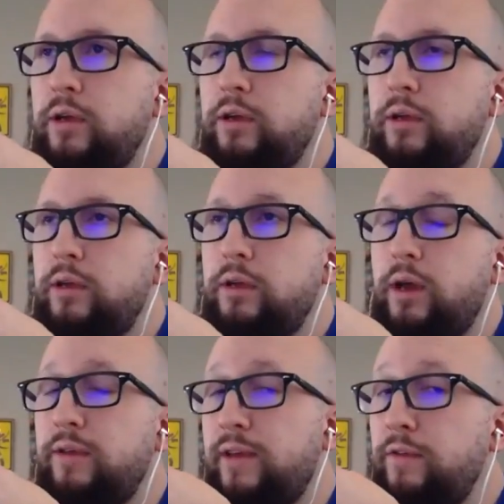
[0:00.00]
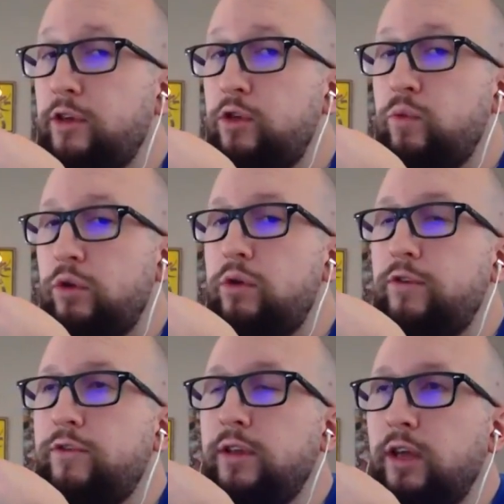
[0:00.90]
3, that sounds
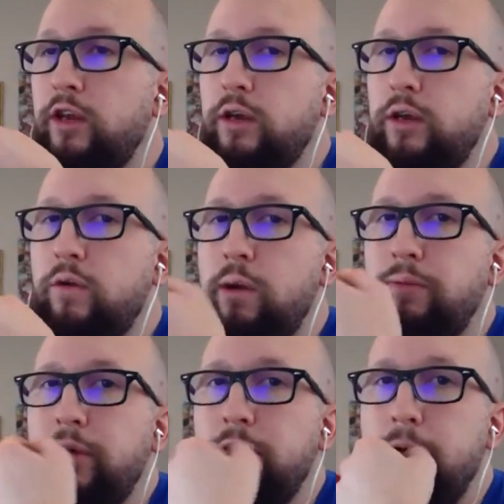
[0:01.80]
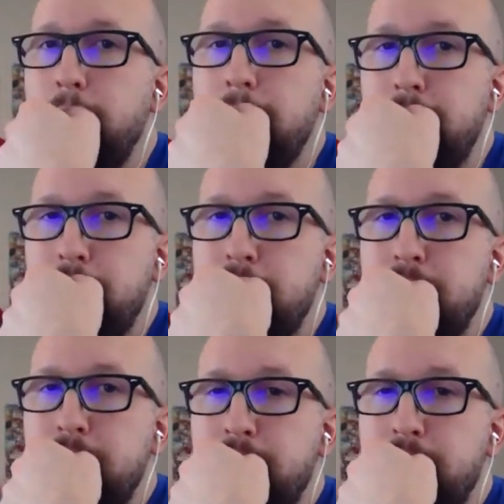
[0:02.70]
like you're interested in getting a website going.